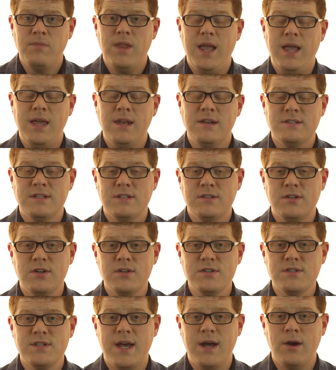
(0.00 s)
and as it
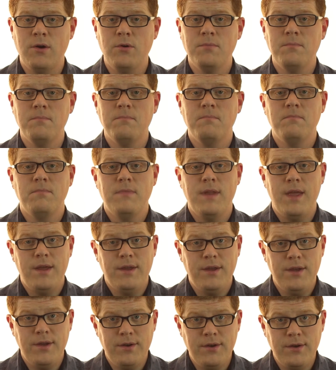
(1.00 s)
turns out,
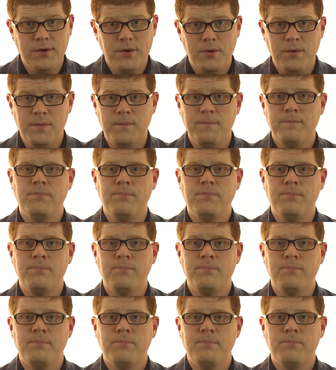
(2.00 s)
you do.